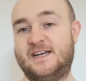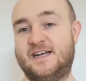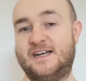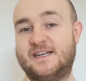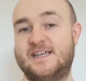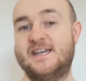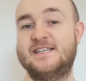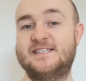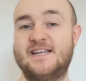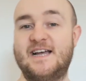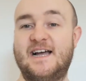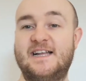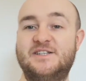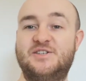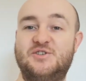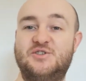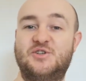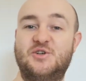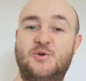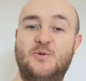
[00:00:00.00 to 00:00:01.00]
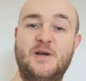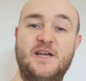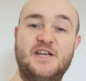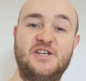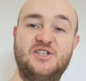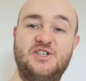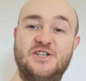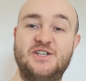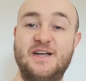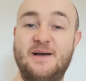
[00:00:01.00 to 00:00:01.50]
I guess that answers the
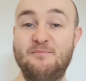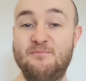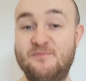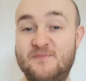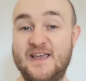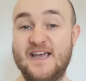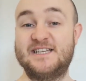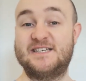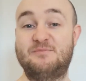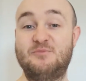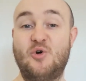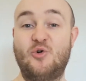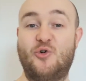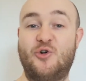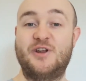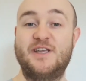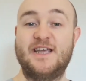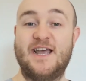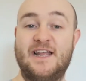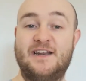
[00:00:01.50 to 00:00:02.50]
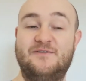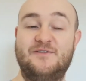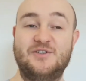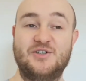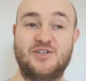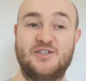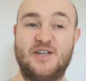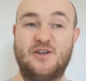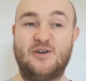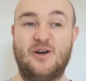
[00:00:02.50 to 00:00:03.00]
question. I guess I'm not going to eat anything
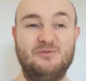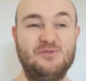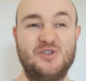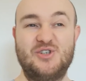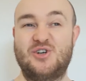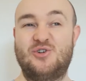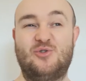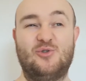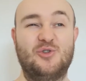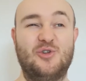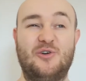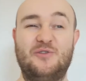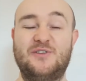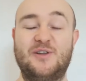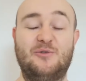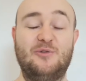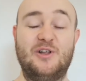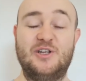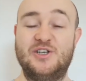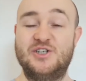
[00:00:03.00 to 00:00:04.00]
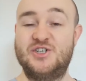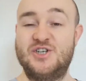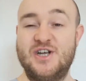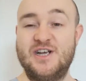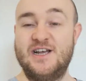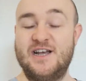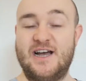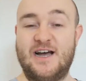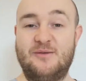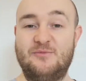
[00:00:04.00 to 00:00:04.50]
just now. I'm just going to hold off till lunch.
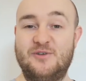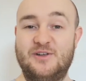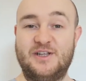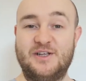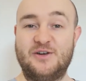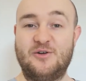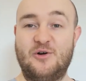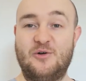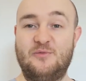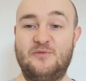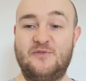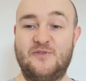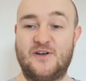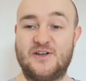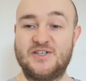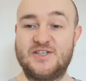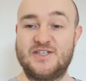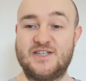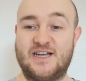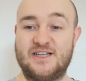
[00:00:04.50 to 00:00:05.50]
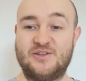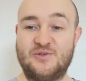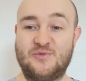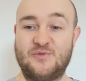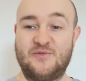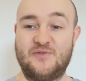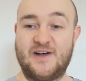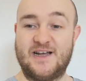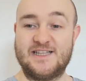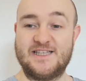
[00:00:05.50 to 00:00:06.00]
I'm really not fussed. I
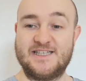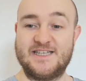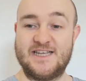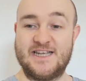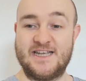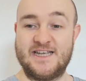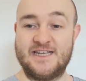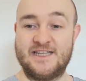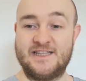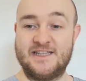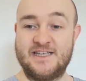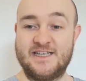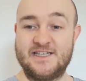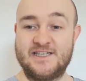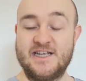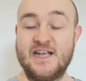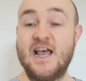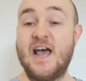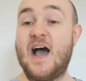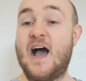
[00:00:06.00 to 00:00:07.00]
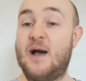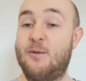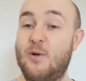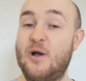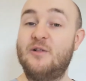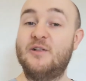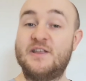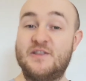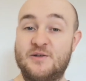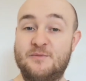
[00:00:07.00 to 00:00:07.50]
don't fancy eating these. I
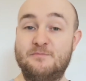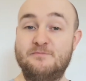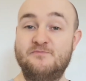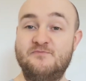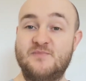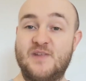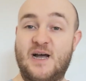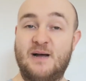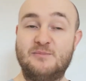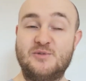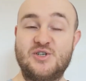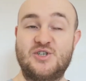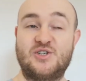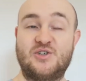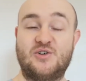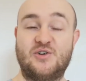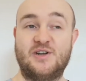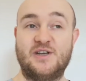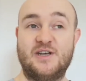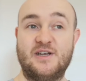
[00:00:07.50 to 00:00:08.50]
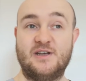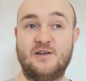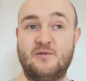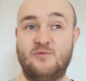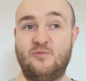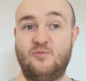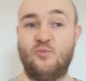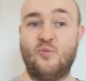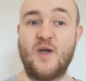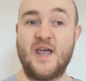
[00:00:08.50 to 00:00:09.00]
will eat them. I'm just going
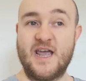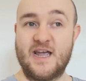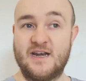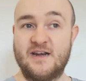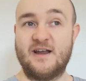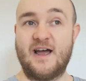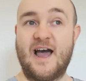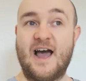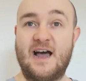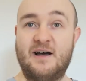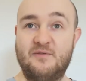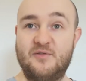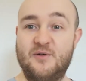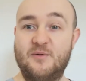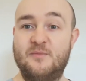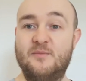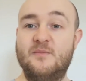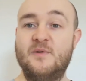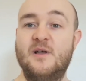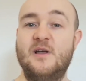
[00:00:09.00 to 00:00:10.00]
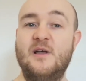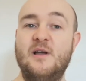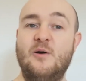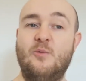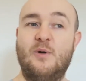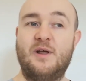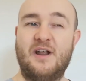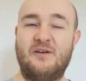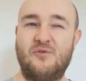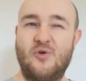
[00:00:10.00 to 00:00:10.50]
to wait and have them
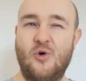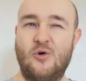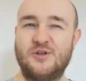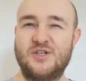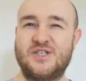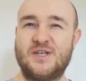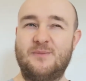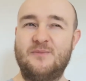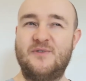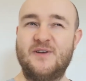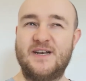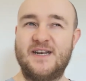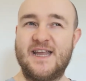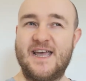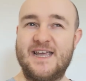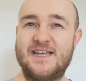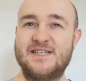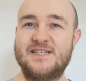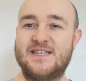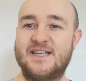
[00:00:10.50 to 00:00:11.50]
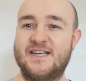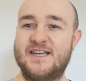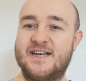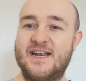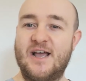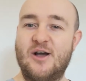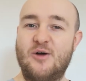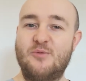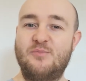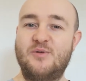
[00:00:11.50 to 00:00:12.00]
when I've got something nice that can
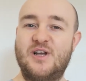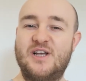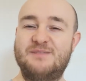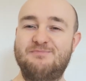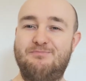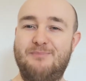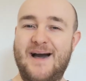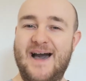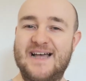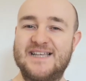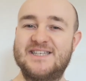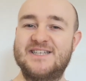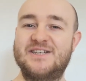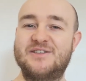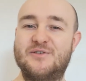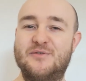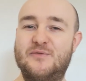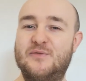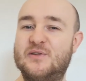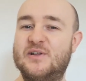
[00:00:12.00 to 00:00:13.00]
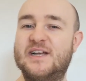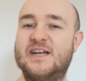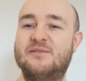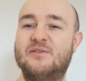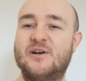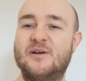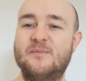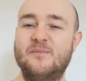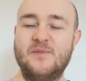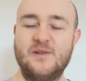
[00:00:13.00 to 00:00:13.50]
help mask the
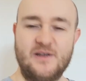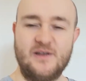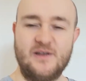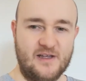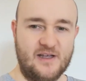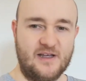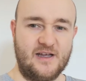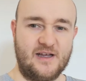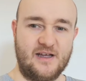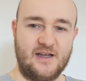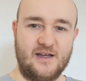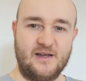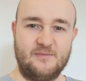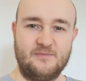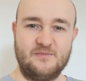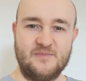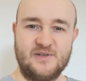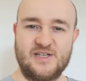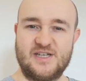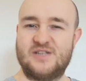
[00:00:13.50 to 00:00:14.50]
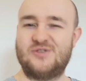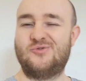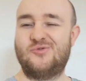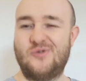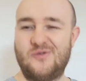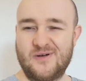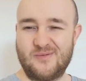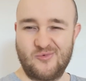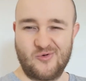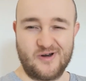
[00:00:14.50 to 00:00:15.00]
flavour, because I don't know
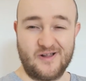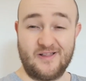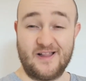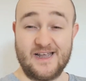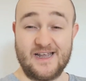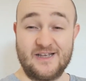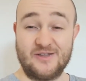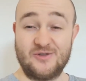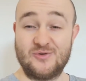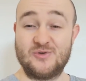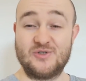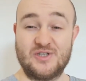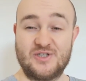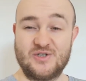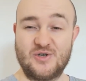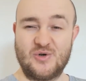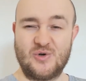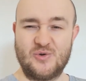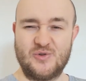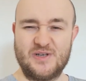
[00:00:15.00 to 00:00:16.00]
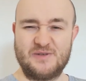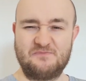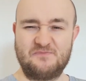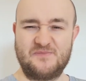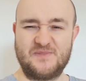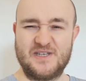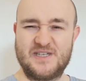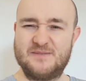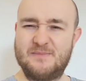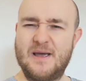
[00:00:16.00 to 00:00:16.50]
if I'm going to like those at all. They
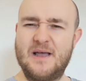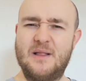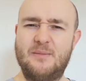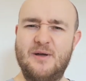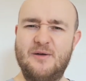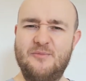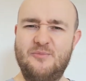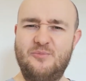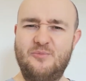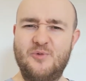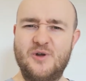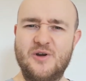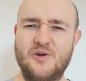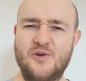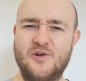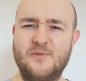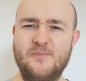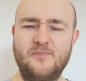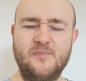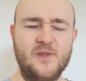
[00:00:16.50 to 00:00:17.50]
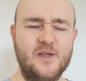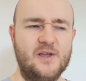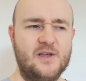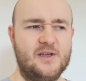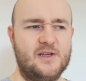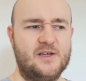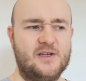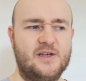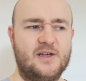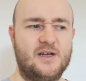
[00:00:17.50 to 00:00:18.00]
smell a bit weird,
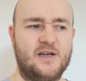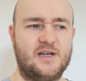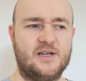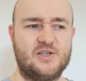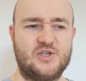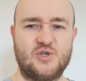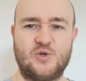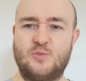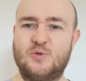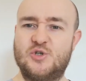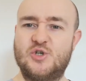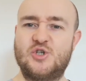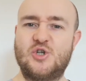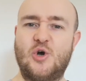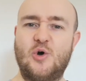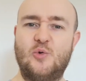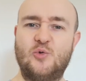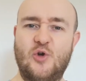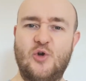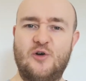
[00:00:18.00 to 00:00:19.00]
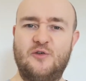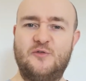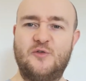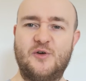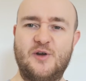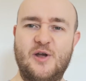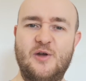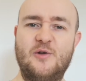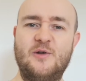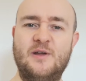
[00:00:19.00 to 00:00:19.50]
so we'll just hold off for
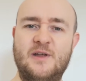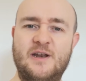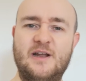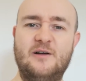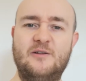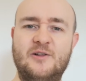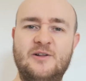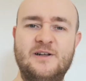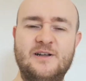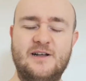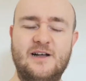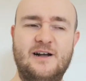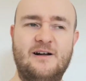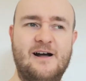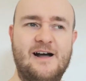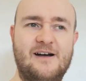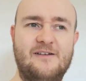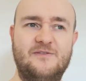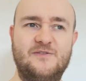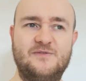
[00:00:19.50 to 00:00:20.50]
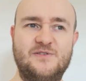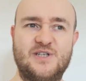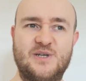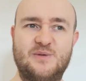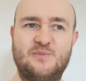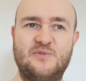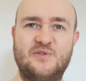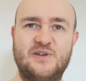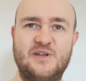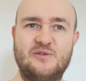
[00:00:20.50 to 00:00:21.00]
now, and I'll have
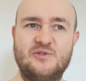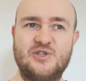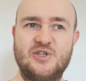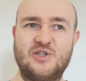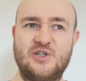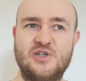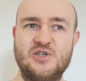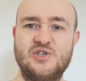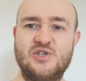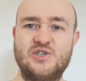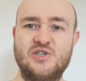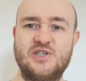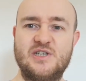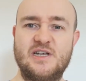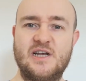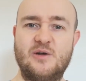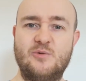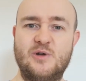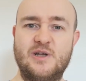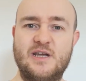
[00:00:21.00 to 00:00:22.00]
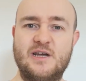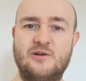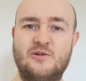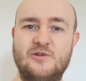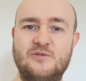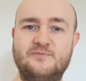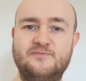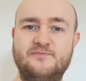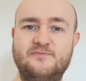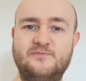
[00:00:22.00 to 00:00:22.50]
something else at lunch and see how we get
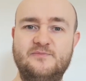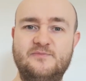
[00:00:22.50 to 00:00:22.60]
on.